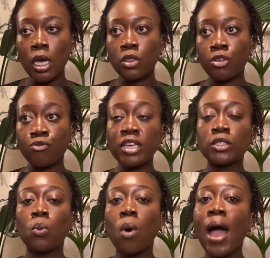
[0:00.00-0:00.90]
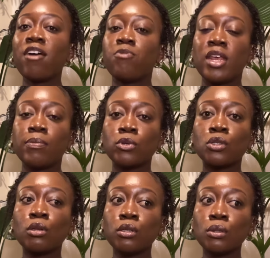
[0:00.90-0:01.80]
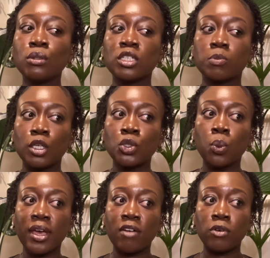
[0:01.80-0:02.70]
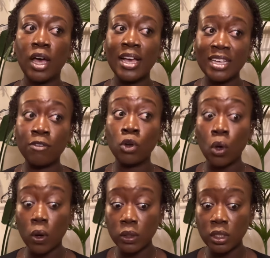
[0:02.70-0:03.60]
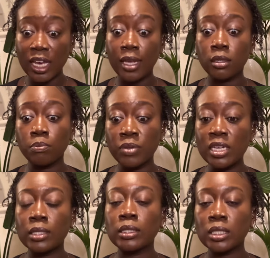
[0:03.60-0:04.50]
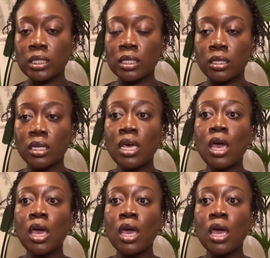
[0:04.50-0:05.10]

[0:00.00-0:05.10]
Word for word: the reason why I've been able to lose as much weight as I've lost and be consistent